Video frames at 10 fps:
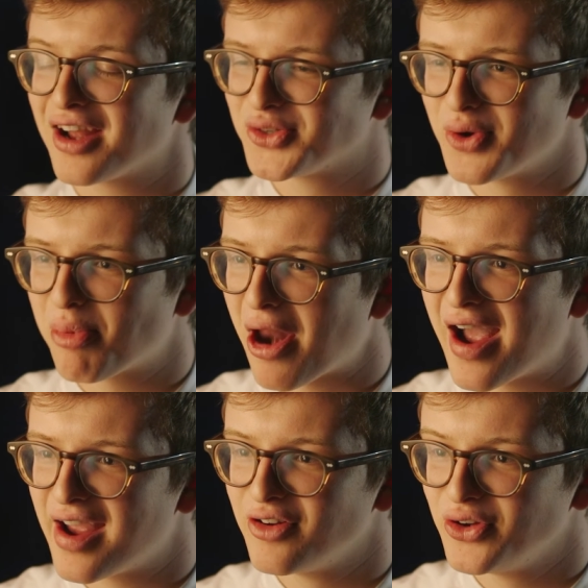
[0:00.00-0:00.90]
had to
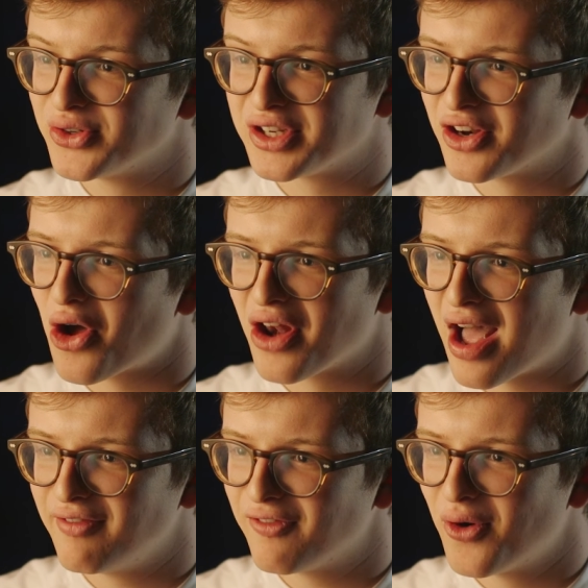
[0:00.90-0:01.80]
apply using an
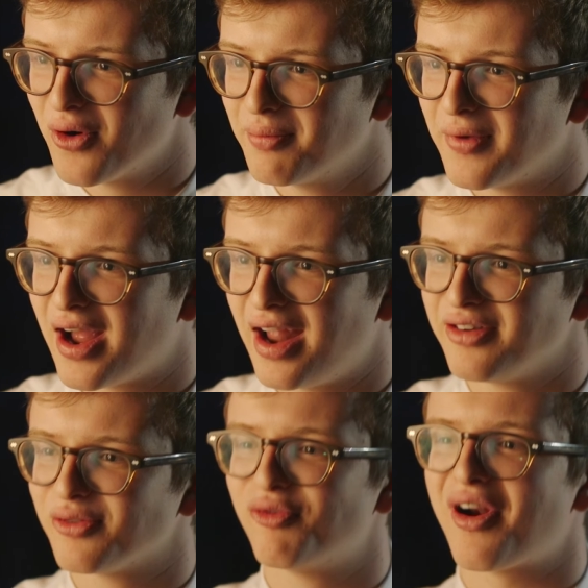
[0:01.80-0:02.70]
online form
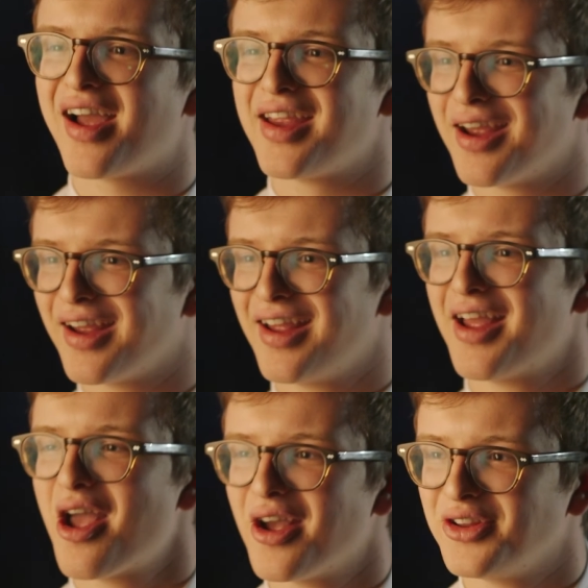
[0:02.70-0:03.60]
and write.
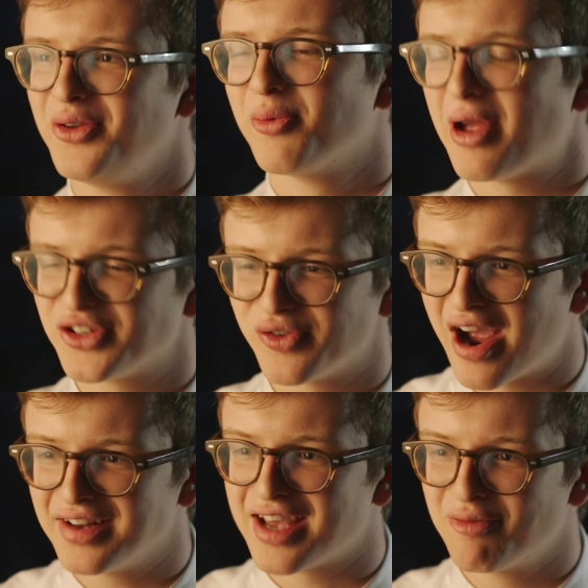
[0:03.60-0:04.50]
You were meant to
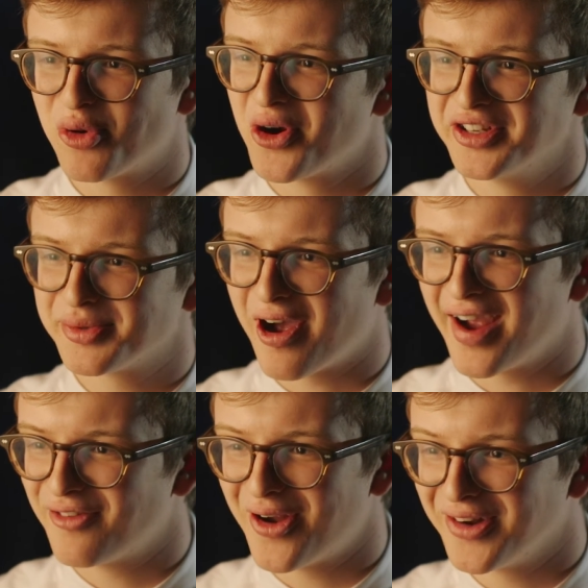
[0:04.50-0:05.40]
write ten points, but
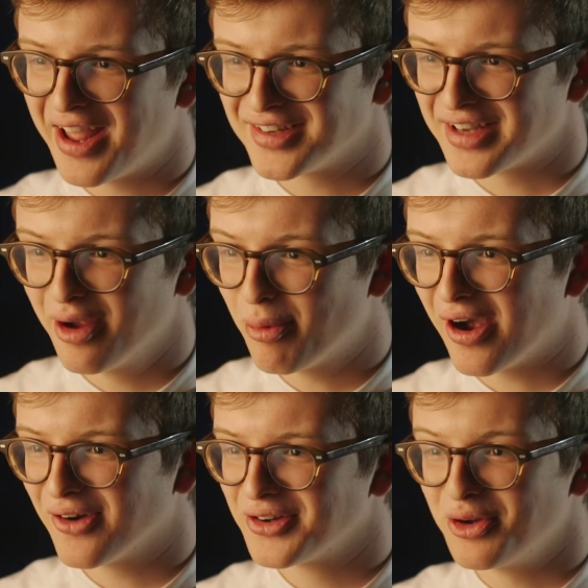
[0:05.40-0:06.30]
I wrote an essay
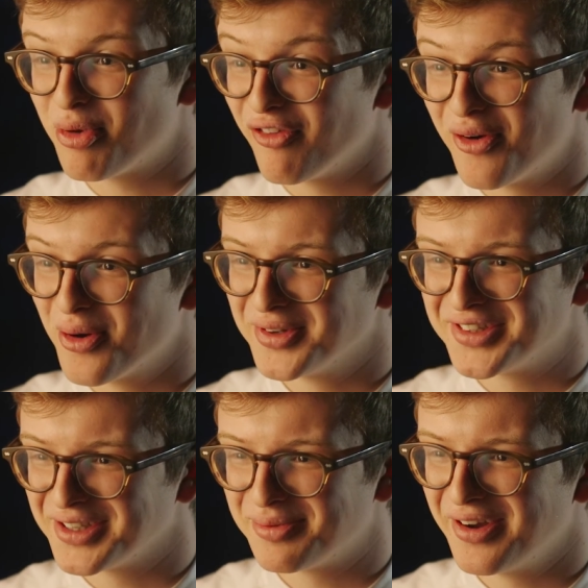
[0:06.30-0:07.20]
about your
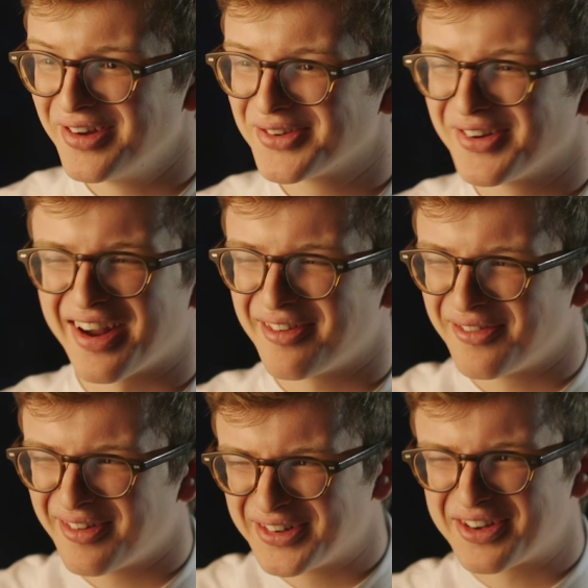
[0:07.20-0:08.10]
performance experience, which I,
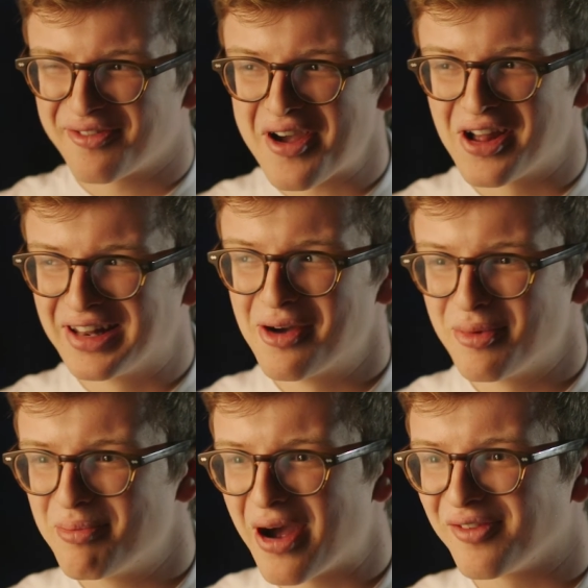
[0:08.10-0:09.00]
which I felt a little
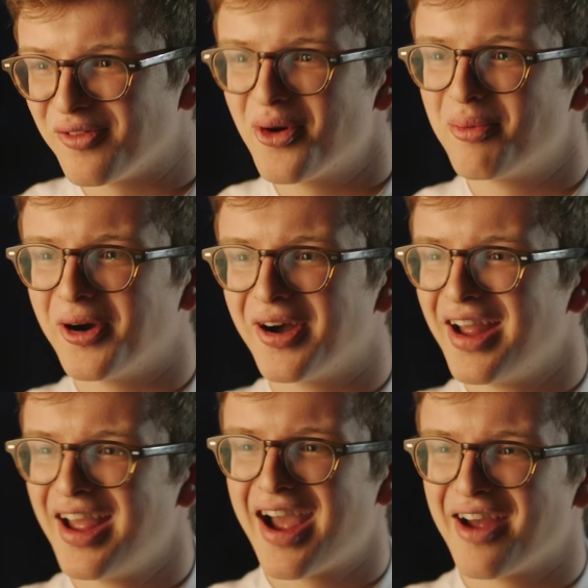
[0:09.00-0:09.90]
bit bad for,
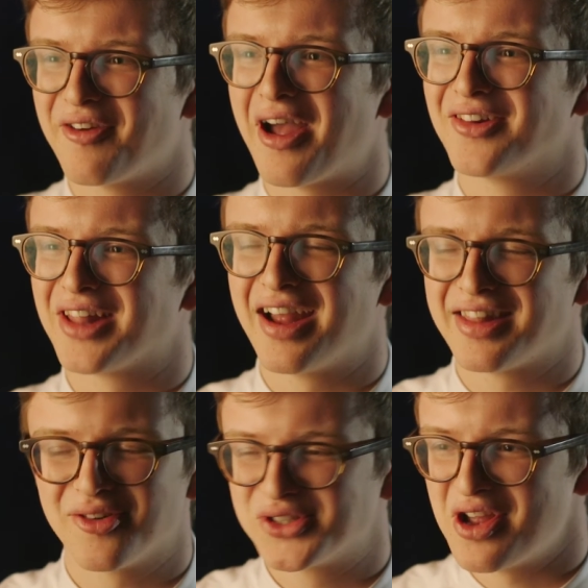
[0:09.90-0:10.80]
but I felt
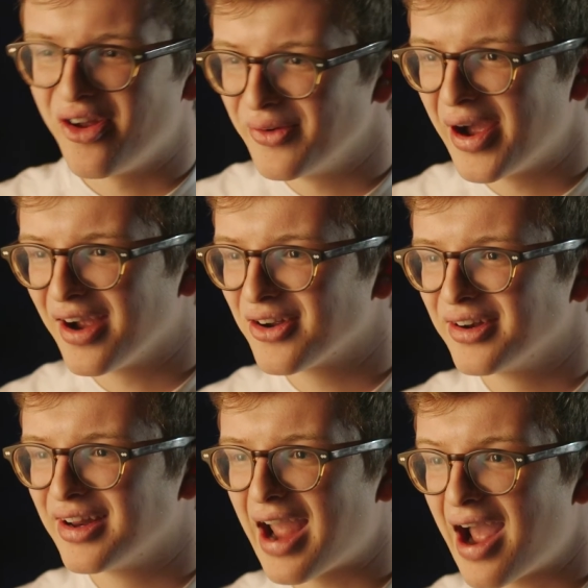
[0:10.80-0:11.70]
like that was the only way I
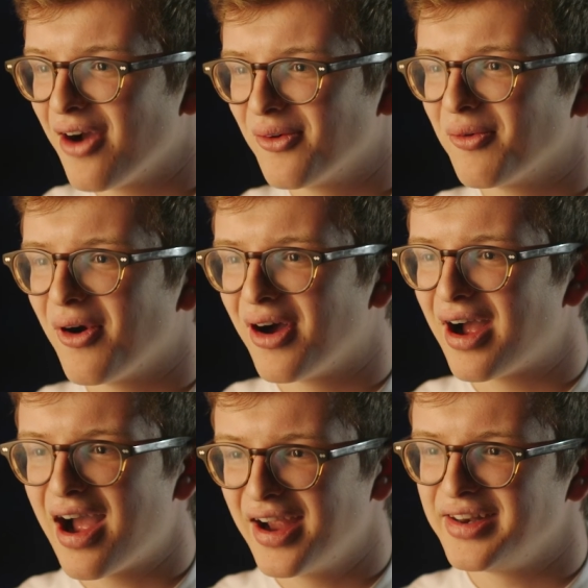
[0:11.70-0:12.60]
could get out what
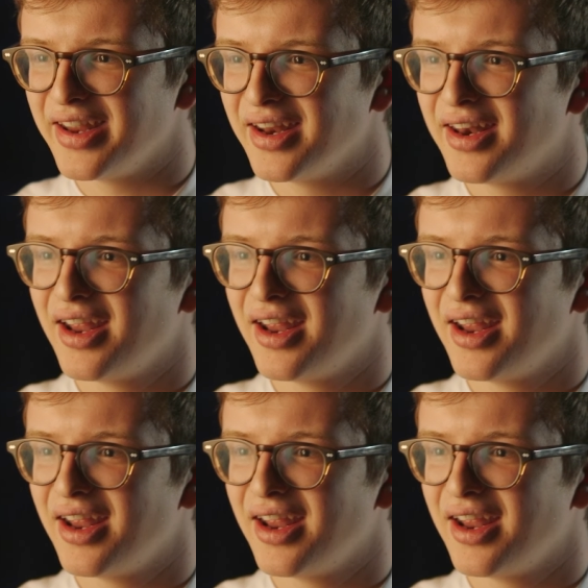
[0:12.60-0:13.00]
I did.